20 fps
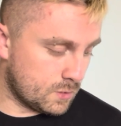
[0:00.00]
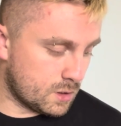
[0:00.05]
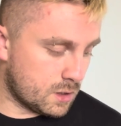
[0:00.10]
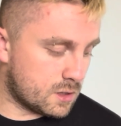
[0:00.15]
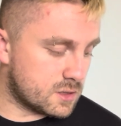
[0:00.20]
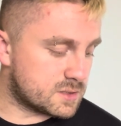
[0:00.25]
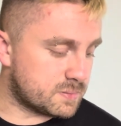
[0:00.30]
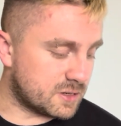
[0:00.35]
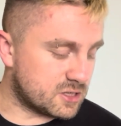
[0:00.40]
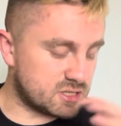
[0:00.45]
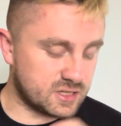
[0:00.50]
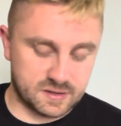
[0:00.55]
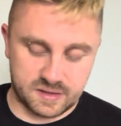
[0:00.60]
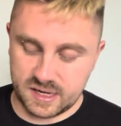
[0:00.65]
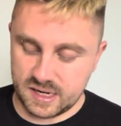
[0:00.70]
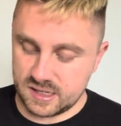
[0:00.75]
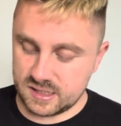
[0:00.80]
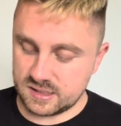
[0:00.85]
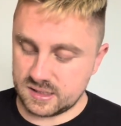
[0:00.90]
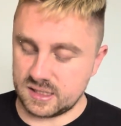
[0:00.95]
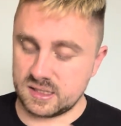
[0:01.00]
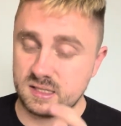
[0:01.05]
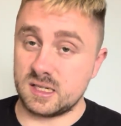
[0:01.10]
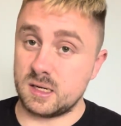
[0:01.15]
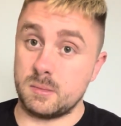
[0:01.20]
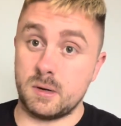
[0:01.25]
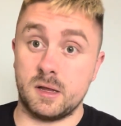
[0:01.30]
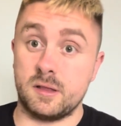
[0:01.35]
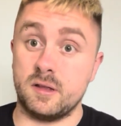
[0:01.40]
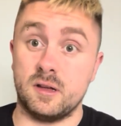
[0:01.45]
especially this and
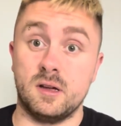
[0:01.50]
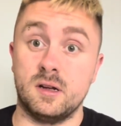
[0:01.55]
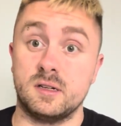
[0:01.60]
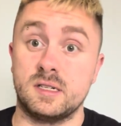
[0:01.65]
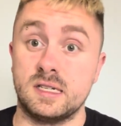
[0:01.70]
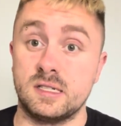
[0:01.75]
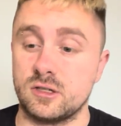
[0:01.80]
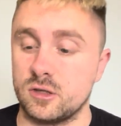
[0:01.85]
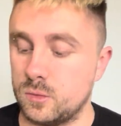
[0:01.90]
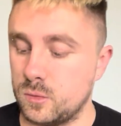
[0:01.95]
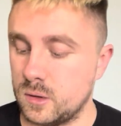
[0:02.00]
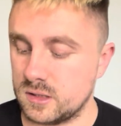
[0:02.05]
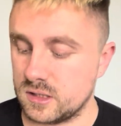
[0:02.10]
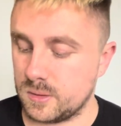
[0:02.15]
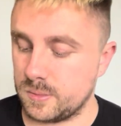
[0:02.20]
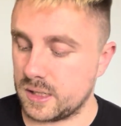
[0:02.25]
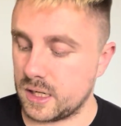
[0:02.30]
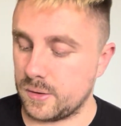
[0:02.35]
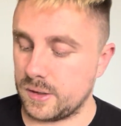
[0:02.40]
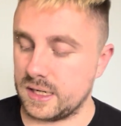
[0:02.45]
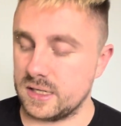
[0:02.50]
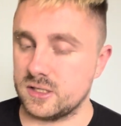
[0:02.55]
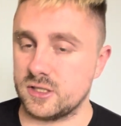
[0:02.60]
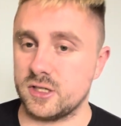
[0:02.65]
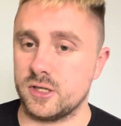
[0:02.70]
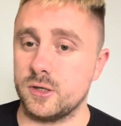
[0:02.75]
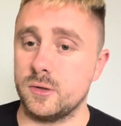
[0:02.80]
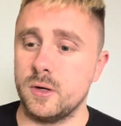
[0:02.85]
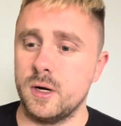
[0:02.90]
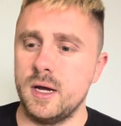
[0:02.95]
some other digital ones I'll be going
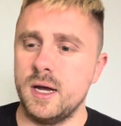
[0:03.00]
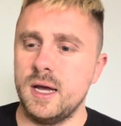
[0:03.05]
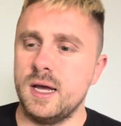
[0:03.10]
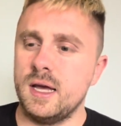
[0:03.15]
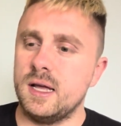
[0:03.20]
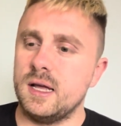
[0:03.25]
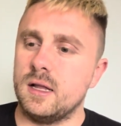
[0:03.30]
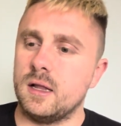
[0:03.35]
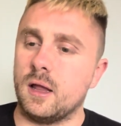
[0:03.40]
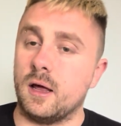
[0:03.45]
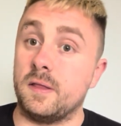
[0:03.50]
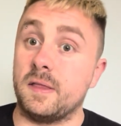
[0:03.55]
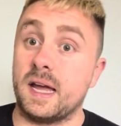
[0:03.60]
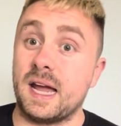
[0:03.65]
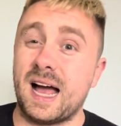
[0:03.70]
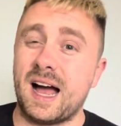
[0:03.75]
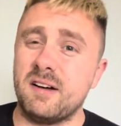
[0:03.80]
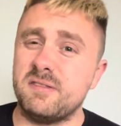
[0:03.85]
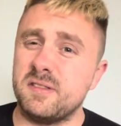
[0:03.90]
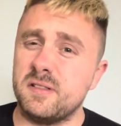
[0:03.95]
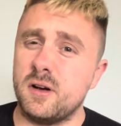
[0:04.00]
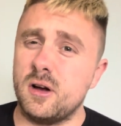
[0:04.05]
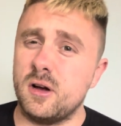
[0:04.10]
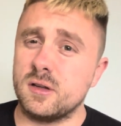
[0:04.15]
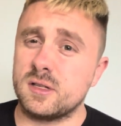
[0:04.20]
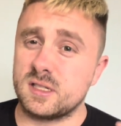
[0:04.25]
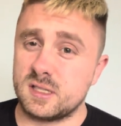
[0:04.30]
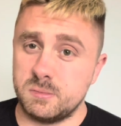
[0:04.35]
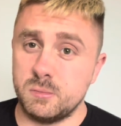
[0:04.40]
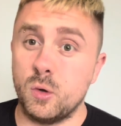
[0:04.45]
into, like they have a
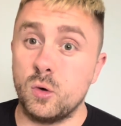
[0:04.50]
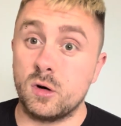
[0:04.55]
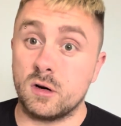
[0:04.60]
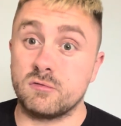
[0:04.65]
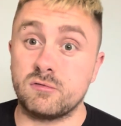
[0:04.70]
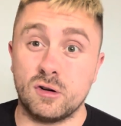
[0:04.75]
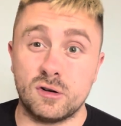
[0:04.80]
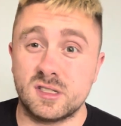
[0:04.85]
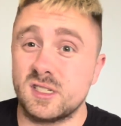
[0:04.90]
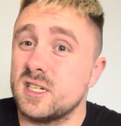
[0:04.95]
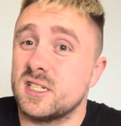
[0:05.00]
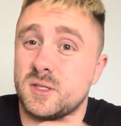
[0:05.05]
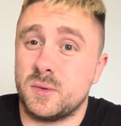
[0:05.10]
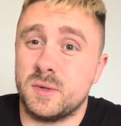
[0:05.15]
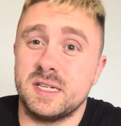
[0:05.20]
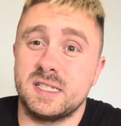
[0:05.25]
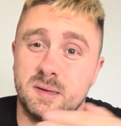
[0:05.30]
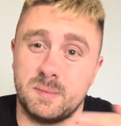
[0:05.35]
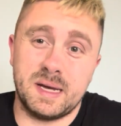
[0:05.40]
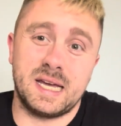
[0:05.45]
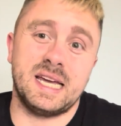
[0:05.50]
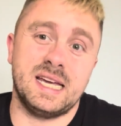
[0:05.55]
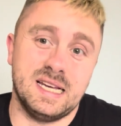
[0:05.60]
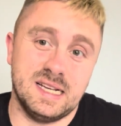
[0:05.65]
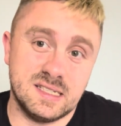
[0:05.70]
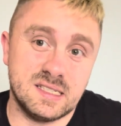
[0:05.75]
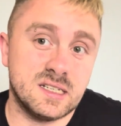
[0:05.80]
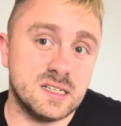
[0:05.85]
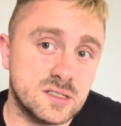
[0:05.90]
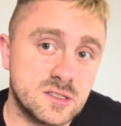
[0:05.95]
smaller roster, so it is a bit
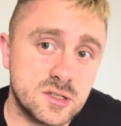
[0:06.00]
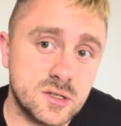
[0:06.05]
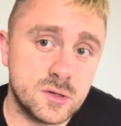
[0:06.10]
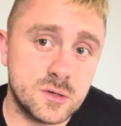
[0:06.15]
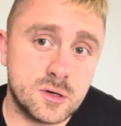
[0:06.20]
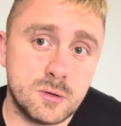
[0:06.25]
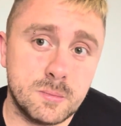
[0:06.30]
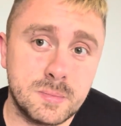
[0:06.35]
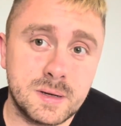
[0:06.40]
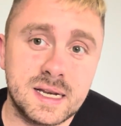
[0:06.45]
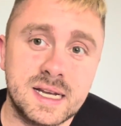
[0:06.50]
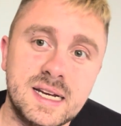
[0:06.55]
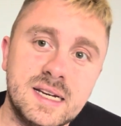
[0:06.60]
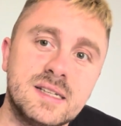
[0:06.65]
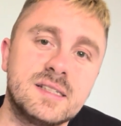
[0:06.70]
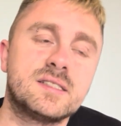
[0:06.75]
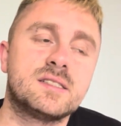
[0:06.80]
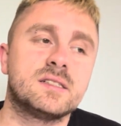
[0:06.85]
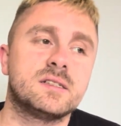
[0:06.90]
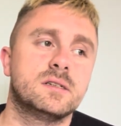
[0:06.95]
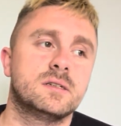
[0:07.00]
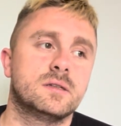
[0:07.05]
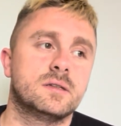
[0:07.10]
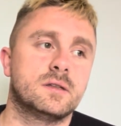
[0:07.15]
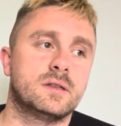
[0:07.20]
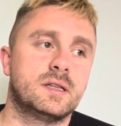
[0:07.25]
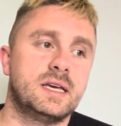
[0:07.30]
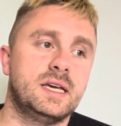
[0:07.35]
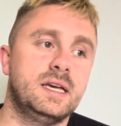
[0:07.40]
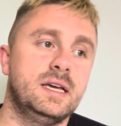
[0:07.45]
easier to complete
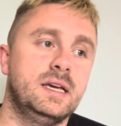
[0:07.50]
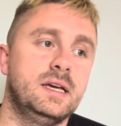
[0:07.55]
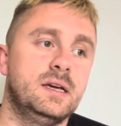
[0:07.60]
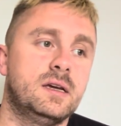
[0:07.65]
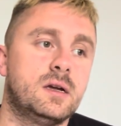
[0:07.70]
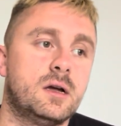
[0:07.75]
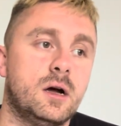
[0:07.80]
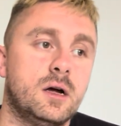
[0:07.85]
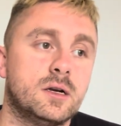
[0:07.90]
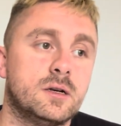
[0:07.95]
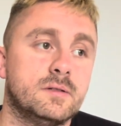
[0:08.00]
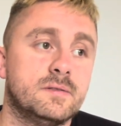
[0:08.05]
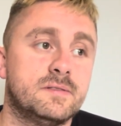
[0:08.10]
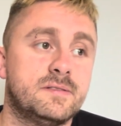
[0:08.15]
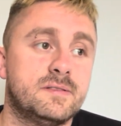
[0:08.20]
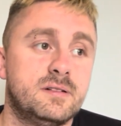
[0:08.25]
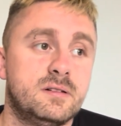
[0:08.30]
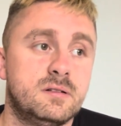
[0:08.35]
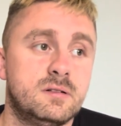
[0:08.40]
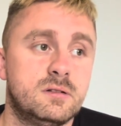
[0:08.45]
the kind of